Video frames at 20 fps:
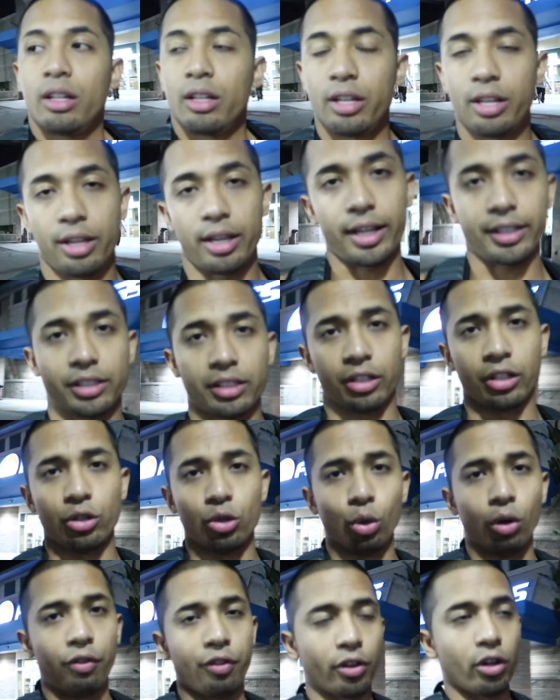That's gonna
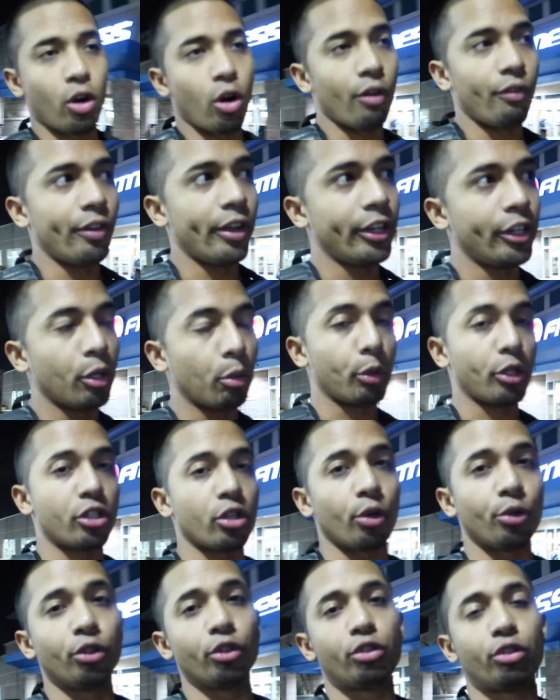do it for the whole video. We
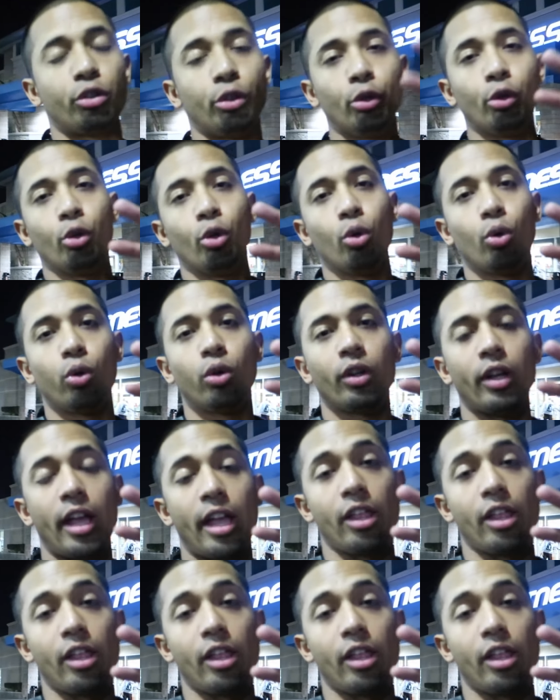showed you two